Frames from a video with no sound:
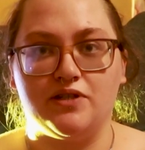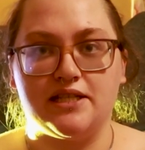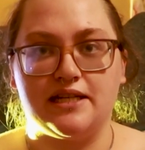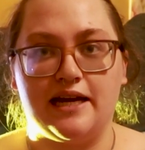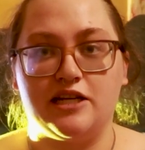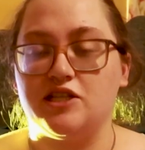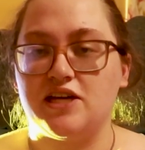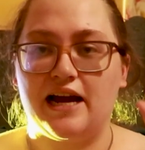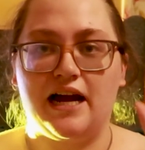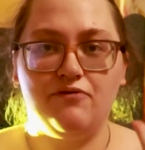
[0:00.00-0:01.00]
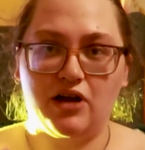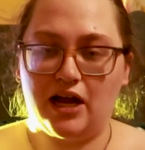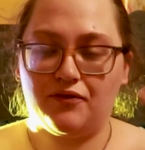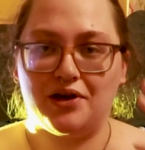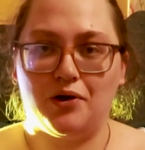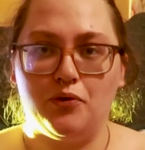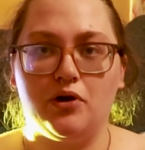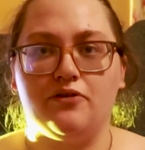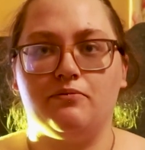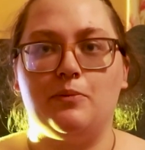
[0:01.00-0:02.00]
of dislocations I have that
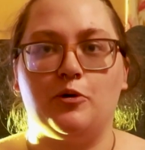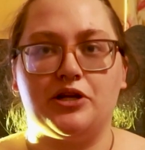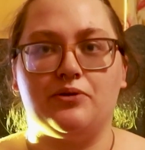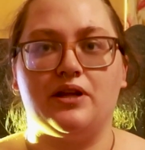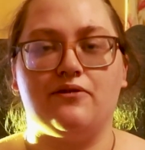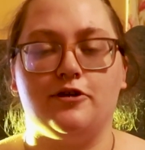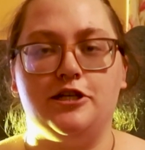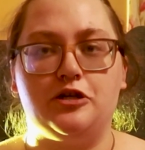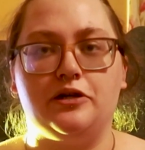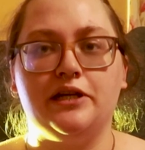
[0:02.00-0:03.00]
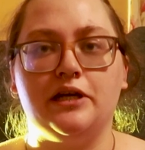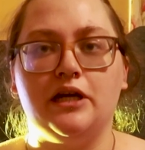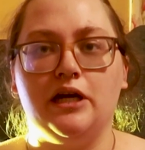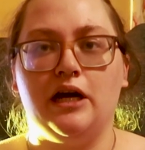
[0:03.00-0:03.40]
all over my body with every joint.